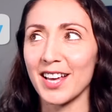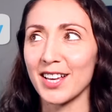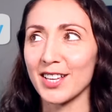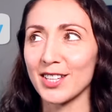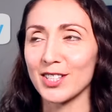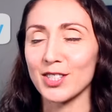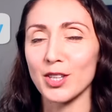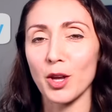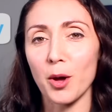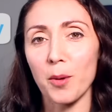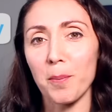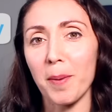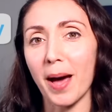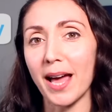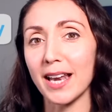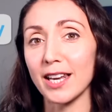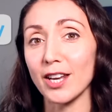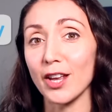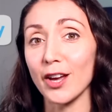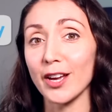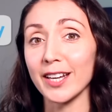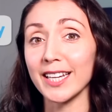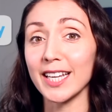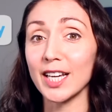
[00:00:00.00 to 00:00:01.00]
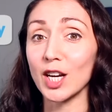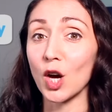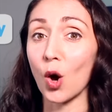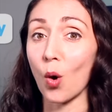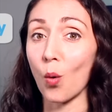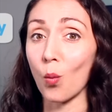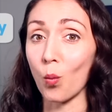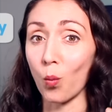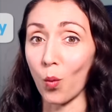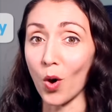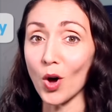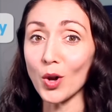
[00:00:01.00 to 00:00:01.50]
So by learning
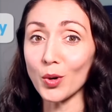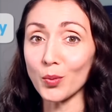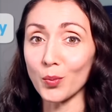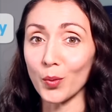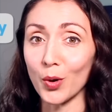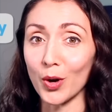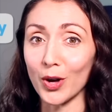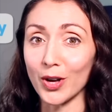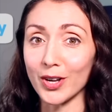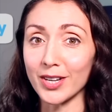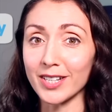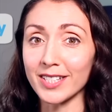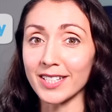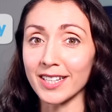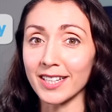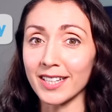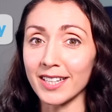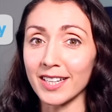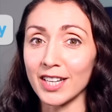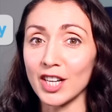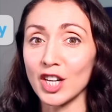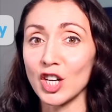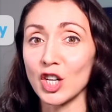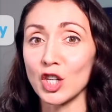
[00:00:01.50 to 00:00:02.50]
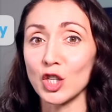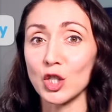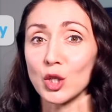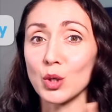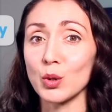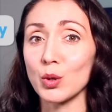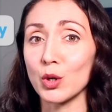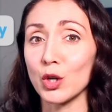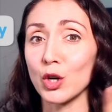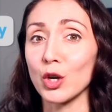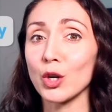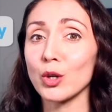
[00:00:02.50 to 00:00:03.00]
one word,
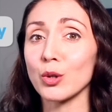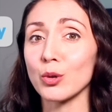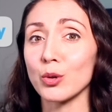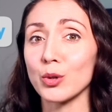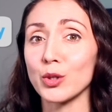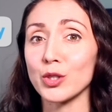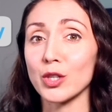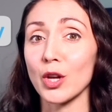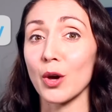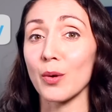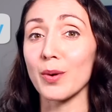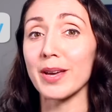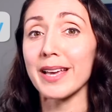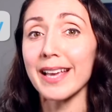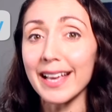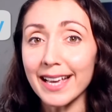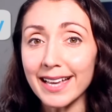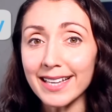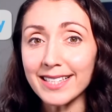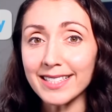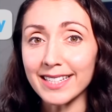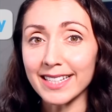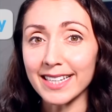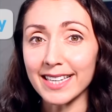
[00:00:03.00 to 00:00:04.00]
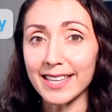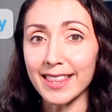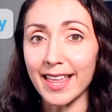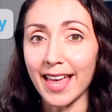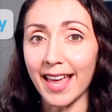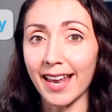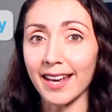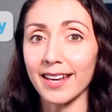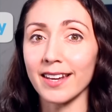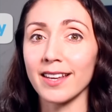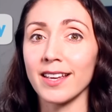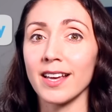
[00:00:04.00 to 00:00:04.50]
you could also easily
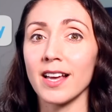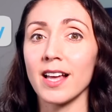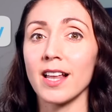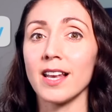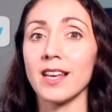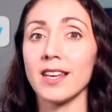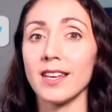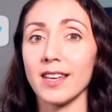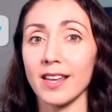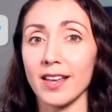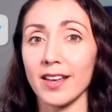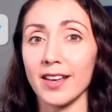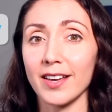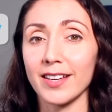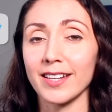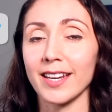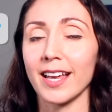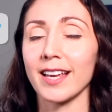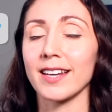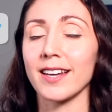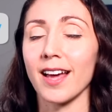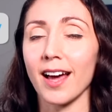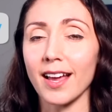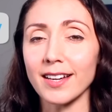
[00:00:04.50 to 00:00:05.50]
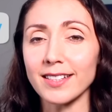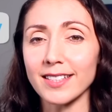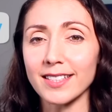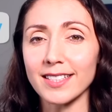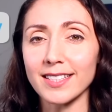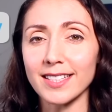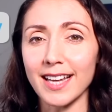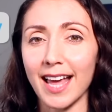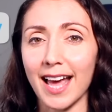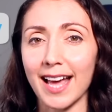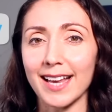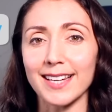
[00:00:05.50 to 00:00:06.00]
then learn and
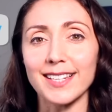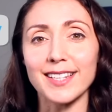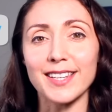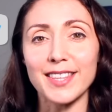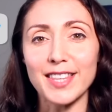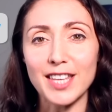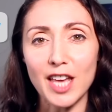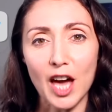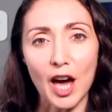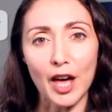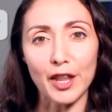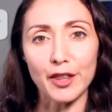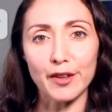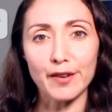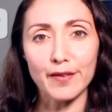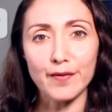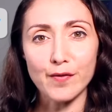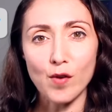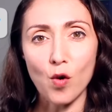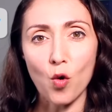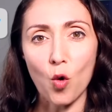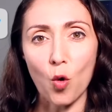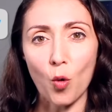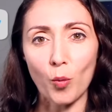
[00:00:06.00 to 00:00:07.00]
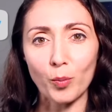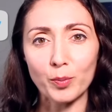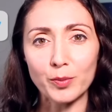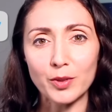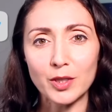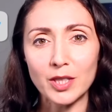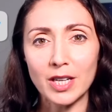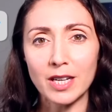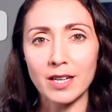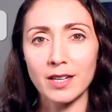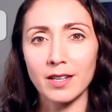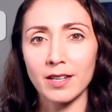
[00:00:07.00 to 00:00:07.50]
understand the other
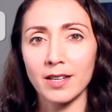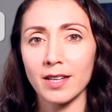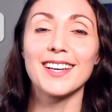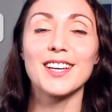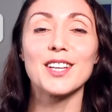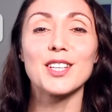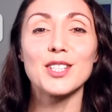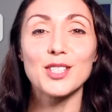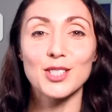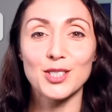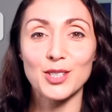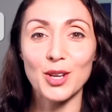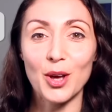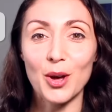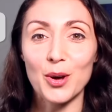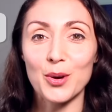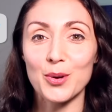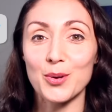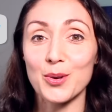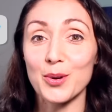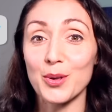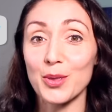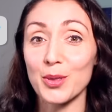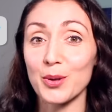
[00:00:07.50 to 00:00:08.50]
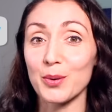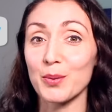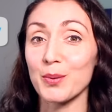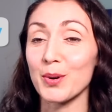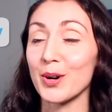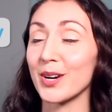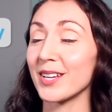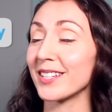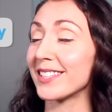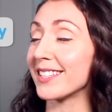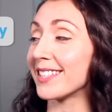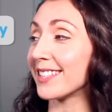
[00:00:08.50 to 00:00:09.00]
forms. So the
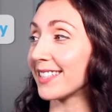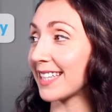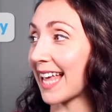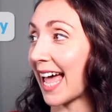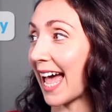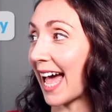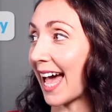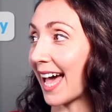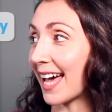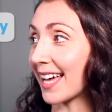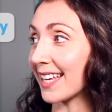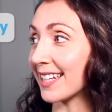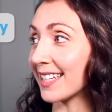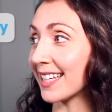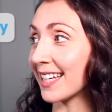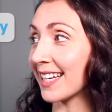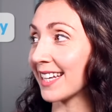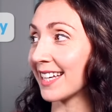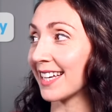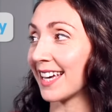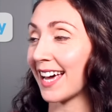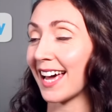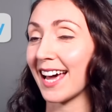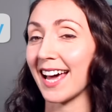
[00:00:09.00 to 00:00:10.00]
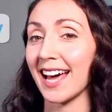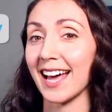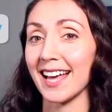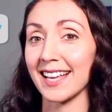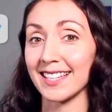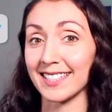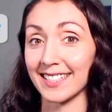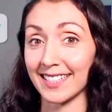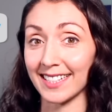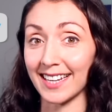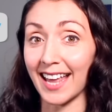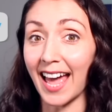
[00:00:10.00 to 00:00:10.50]
word sad
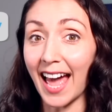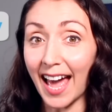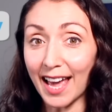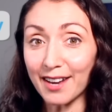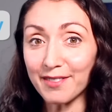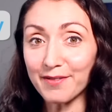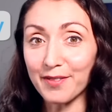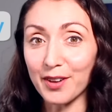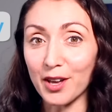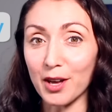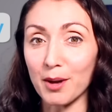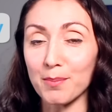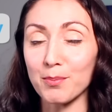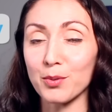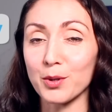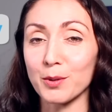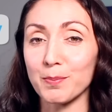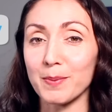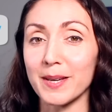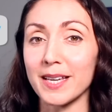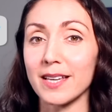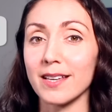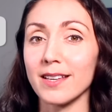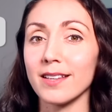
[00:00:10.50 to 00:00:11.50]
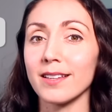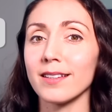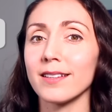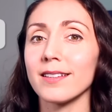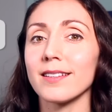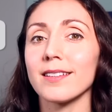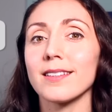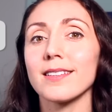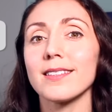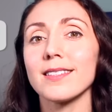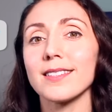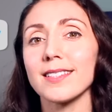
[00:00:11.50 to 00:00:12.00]
as an adverb would be
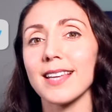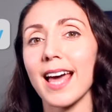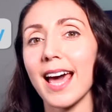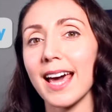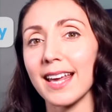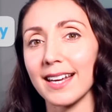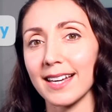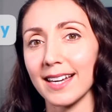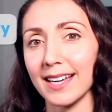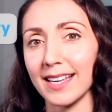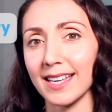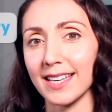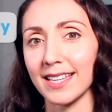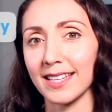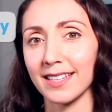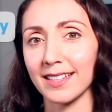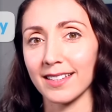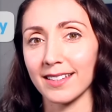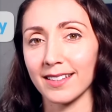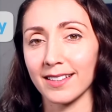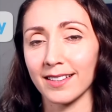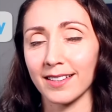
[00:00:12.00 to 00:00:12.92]
sadly.